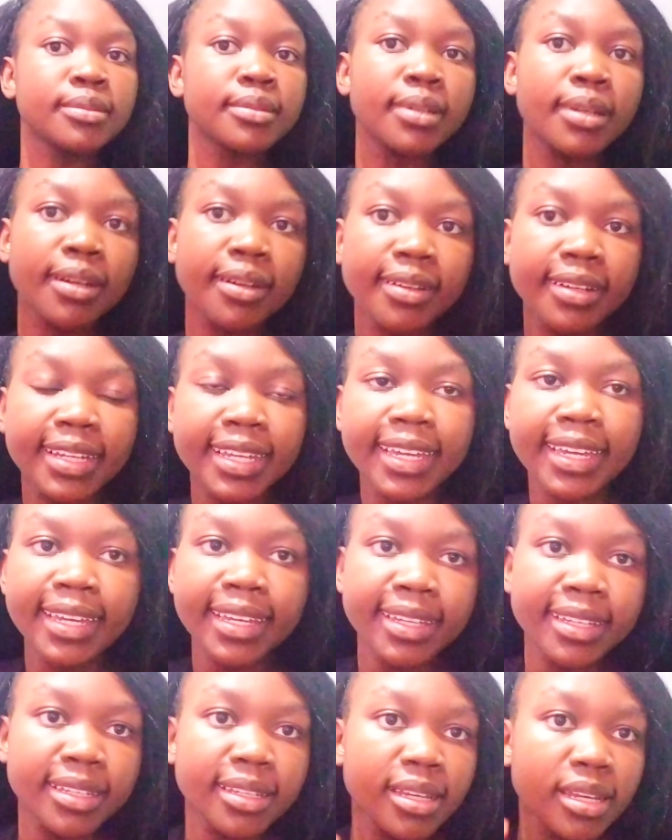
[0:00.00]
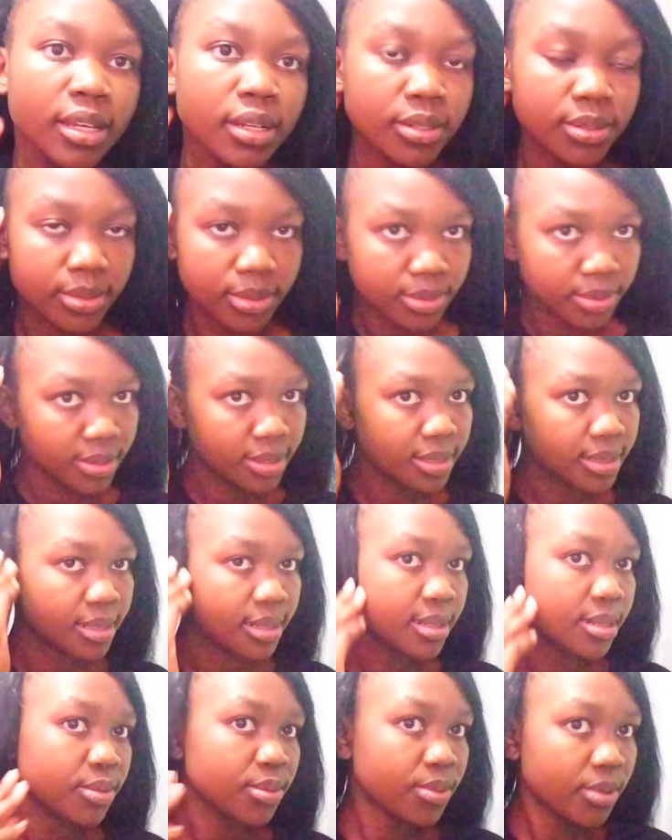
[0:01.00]
Okay, so this
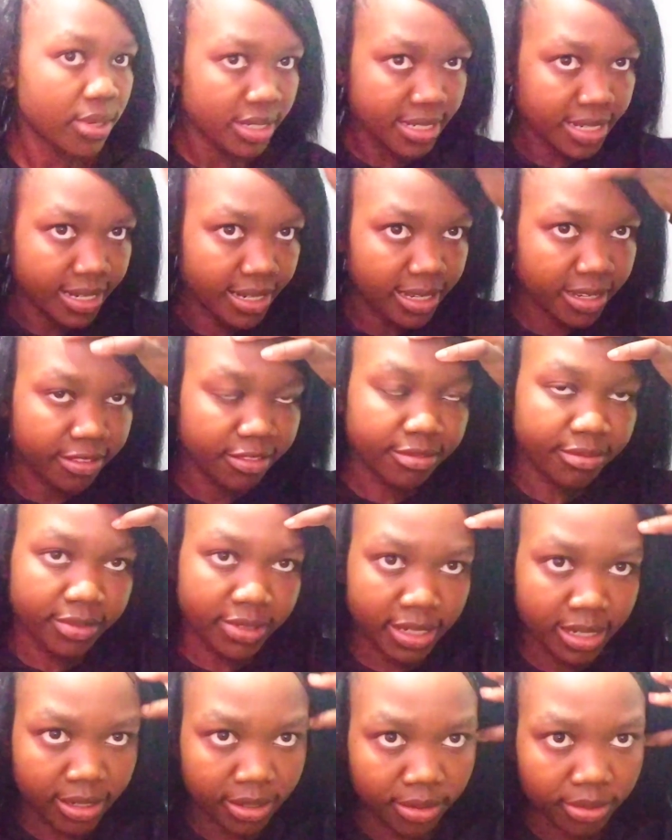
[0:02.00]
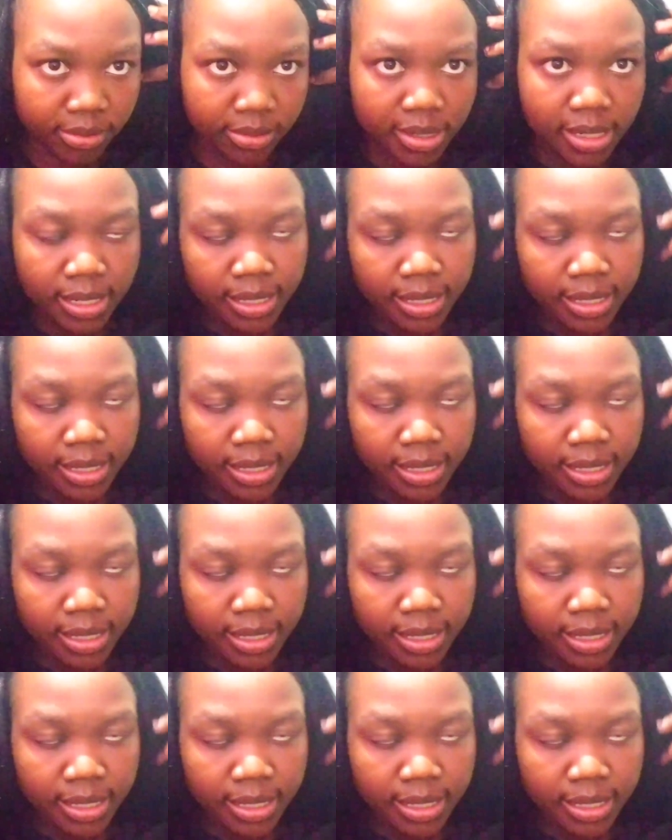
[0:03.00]
is what I have now.